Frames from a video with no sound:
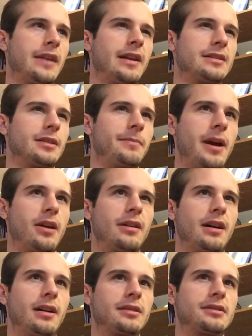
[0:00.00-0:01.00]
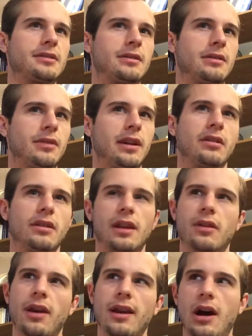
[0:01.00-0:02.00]
And that's the paradox, right?
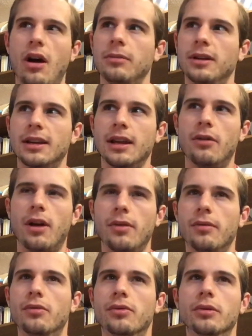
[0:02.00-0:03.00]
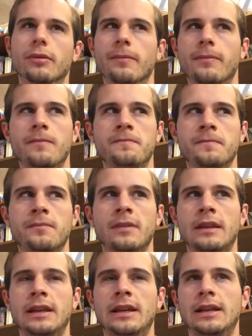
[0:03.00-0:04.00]
Like right now, I'm looking around the room
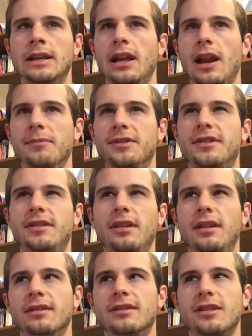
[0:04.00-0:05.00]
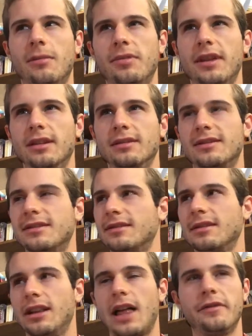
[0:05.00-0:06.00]
and I'm seeing somethings,
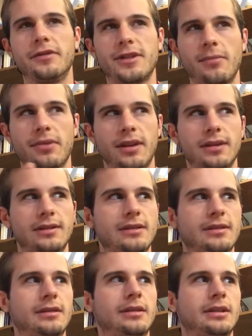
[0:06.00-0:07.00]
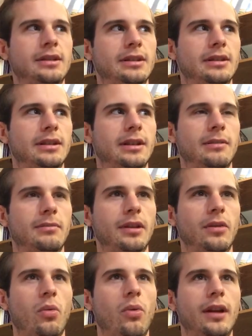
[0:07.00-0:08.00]
a lot of somethings,
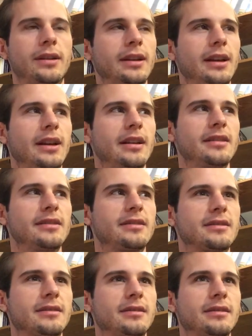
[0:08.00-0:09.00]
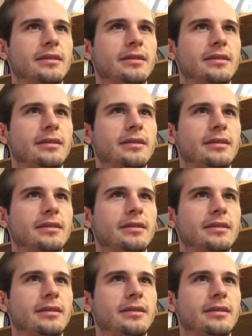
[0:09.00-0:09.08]
but what is